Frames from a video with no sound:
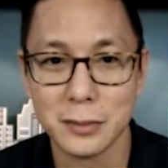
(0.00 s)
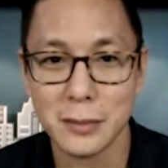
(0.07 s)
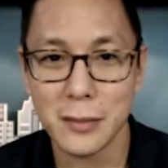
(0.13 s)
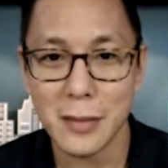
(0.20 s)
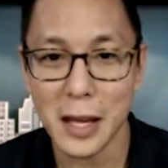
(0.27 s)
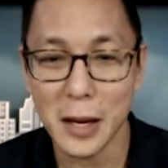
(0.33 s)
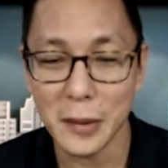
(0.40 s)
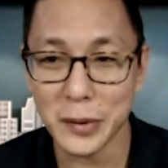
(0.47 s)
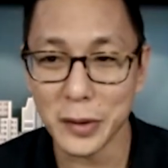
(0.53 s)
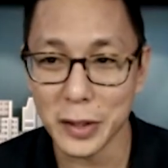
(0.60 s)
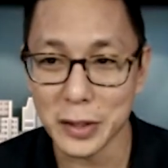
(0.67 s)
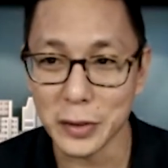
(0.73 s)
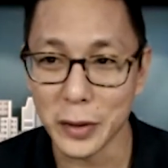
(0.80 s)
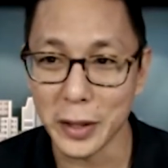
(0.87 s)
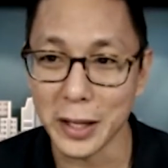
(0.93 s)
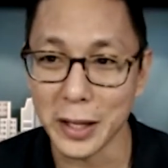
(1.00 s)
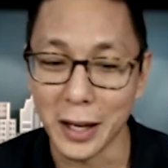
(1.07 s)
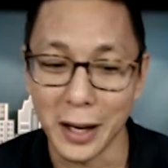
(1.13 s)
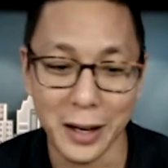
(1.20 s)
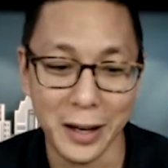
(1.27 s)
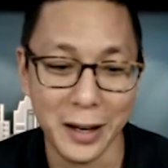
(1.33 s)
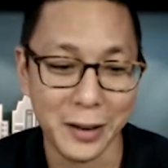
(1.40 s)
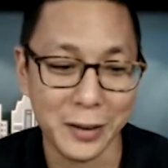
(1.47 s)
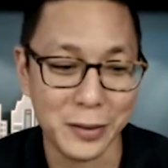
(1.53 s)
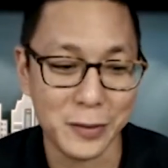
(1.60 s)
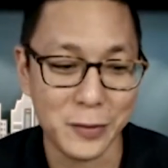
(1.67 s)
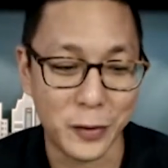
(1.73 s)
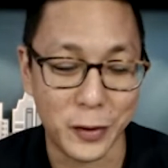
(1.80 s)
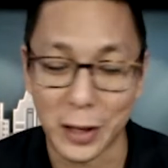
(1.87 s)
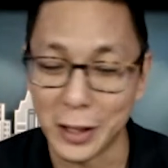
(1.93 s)
Absolutely. Julian,
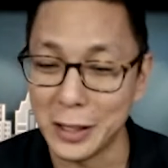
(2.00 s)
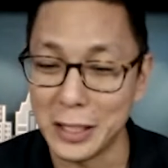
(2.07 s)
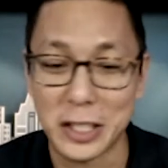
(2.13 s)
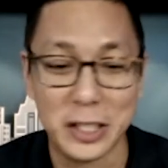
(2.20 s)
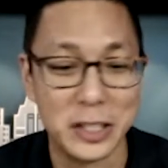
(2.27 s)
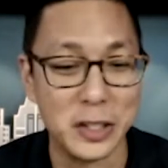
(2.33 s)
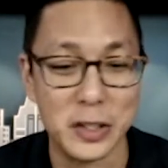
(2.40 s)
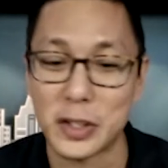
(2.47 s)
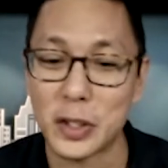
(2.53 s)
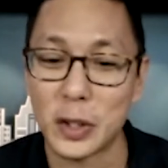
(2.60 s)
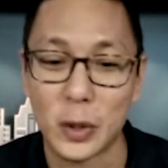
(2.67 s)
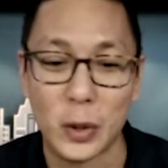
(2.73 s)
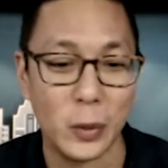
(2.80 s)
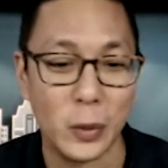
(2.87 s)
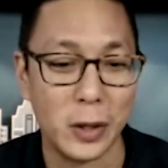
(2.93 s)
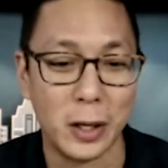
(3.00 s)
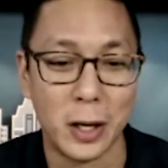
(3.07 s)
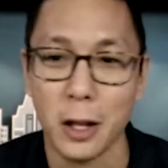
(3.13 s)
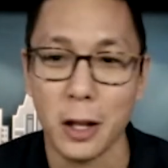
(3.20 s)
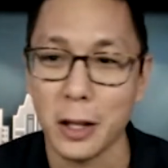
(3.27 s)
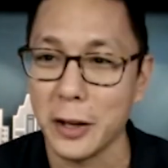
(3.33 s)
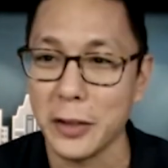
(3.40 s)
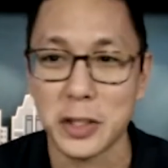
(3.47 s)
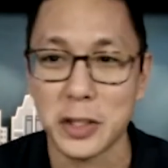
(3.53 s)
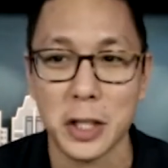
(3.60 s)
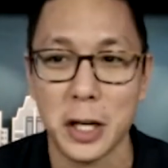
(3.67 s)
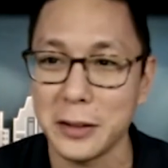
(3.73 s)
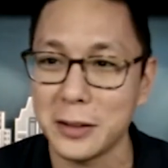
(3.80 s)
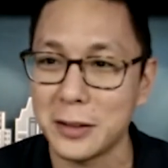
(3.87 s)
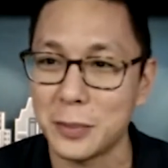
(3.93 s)
in addition to calling all the
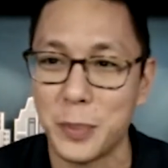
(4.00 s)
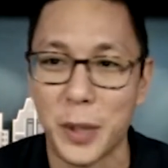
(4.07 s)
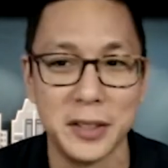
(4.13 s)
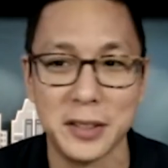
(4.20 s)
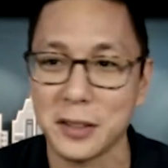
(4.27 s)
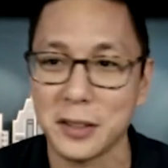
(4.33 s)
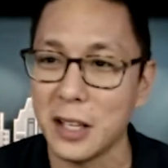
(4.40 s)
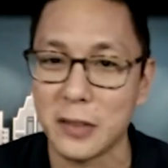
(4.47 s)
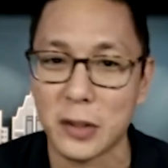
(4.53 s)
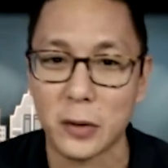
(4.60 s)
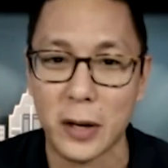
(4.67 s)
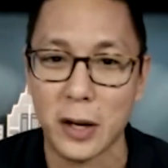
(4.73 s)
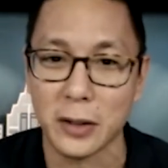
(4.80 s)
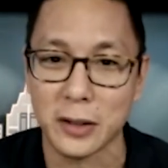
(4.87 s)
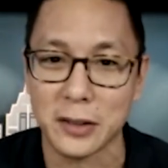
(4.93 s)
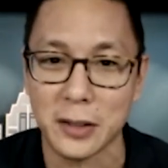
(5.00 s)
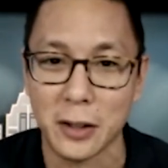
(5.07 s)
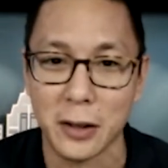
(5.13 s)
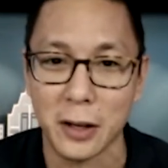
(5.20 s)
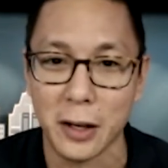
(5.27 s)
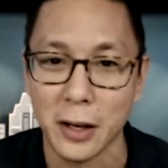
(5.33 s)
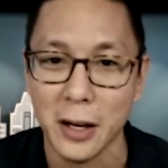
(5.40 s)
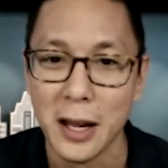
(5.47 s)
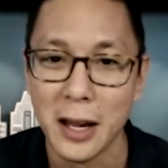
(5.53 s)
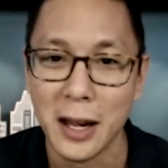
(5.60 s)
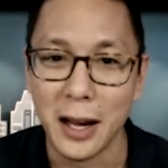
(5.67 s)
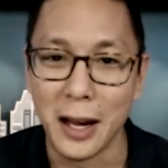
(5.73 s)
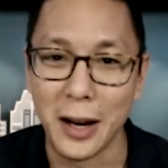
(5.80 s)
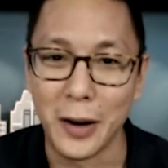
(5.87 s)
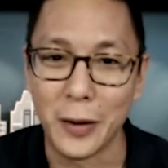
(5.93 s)
shots, bossing David around, etc.,
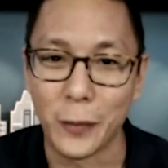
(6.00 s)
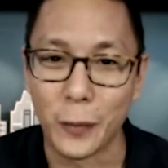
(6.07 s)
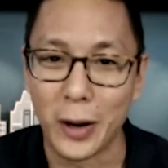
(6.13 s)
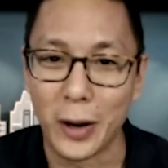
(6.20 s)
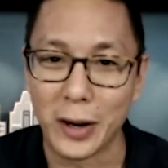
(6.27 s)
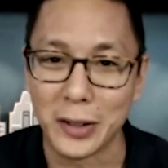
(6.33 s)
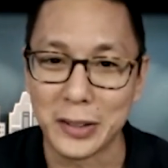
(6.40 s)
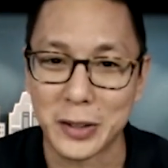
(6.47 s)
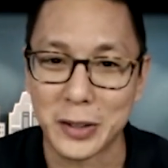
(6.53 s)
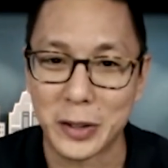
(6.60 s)
what else are your